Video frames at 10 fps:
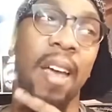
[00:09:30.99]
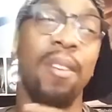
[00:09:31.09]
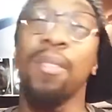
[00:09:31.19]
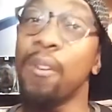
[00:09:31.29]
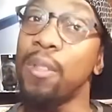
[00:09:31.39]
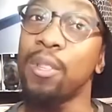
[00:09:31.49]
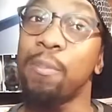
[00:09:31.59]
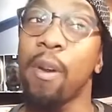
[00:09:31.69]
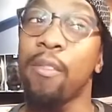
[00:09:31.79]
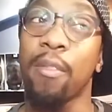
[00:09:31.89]
I don't know if this
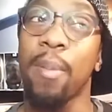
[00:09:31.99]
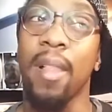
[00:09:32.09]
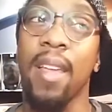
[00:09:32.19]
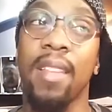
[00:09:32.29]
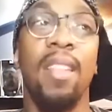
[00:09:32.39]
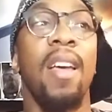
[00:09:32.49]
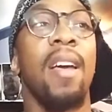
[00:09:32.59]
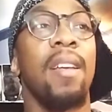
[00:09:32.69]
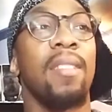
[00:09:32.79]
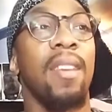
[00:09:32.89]
is part of her plan
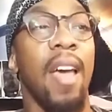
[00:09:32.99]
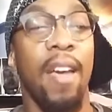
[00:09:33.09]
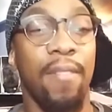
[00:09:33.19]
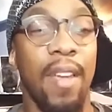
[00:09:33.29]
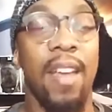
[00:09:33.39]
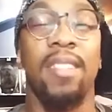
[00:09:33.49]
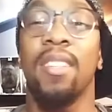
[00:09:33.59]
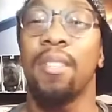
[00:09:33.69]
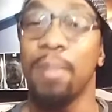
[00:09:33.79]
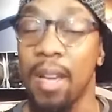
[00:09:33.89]
to have
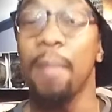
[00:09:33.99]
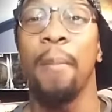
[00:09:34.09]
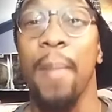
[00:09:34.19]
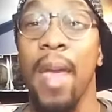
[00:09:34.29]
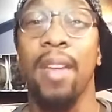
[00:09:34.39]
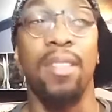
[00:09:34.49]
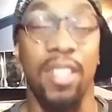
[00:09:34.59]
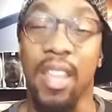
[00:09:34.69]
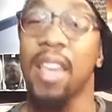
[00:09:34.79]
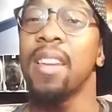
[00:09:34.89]
Kasius become a man and
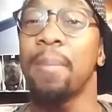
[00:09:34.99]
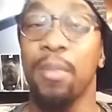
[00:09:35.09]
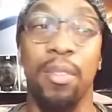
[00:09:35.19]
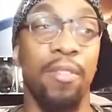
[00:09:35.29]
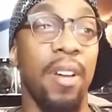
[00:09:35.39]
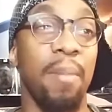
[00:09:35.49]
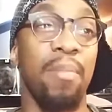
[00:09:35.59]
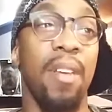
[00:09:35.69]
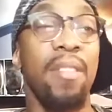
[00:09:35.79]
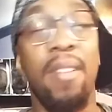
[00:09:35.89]
stand up to his
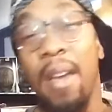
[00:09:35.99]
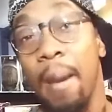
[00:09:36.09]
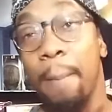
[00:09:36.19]
fucking brother.